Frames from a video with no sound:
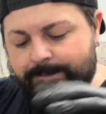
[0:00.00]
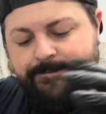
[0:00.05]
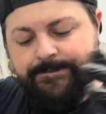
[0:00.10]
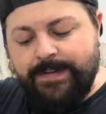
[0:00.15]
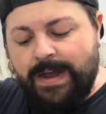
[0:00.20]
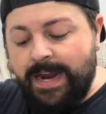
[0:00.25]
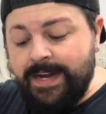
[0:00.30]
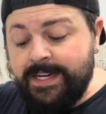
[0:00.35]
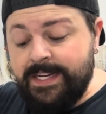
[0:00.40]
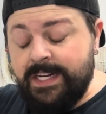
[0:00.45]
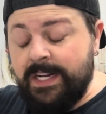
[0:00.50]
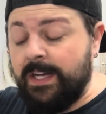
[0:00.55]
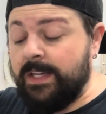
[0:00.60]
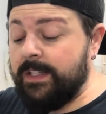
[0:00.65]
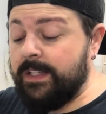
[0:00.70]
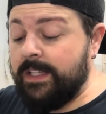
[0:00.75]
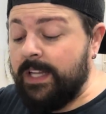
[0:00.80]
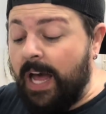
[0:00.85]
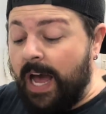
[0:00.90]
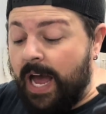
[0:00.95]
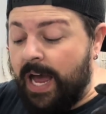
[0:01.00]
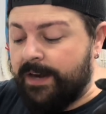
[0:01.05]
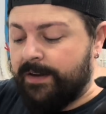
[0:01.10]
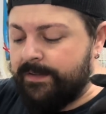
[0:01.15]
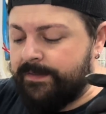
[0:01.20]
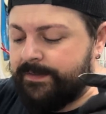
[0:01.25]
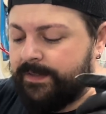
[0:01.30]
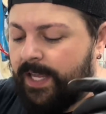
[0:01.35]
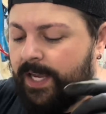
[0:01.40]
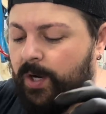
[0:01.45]
finding a lot
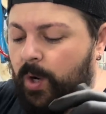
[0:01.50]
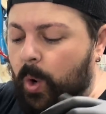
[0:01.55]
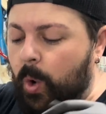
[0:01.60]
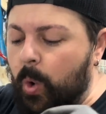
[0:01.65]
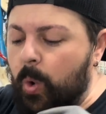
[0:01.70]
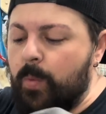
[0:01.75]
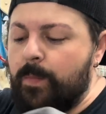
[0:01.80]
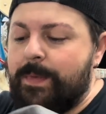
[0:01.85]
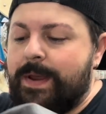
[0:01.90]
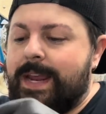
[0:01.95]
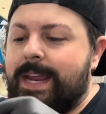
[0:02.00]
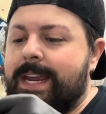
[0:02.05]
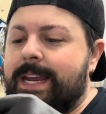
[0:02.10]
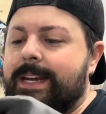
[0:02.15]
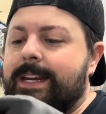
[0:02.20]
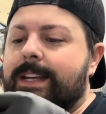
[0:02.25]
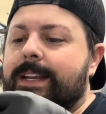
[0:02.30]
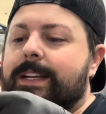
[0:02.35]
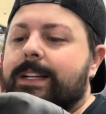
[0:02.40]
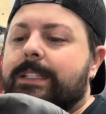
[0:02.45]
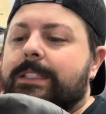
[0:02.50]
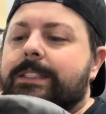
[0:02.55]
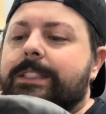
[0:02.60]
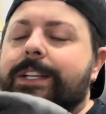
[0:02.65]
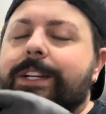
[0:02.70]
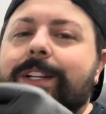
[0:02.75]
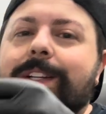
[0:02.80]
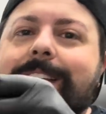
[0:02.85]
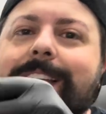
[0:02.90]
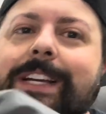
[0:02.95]
of like homemade
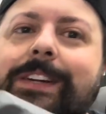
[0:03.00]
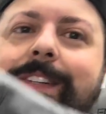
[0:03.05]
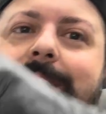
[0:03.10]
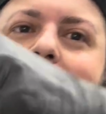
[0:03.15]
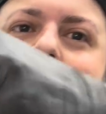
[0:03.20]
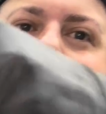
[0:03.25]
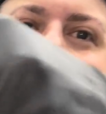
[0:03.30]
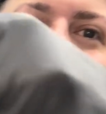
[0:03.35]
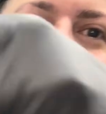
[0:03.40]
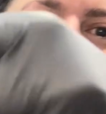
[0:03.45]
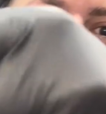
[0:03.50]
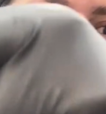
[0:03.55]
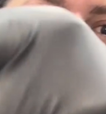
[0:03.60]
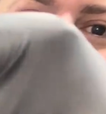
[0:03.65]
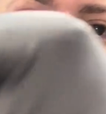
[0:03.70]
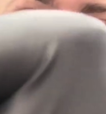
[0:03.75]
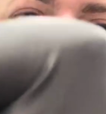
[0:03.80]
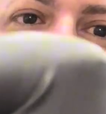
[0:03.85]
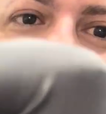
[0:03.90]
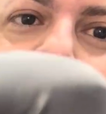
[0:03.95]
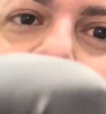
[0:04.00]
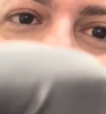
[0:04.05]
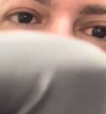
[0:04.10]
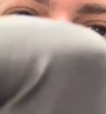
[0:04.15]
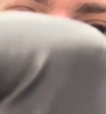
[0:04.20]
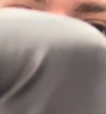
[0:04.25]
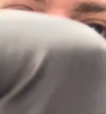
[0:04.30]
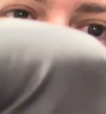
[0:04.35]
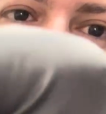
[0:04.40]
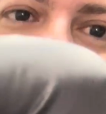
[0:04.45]
little earrings. Like, look at this, a little
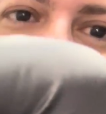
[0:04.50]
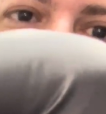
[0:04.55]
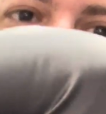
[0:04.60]
fish.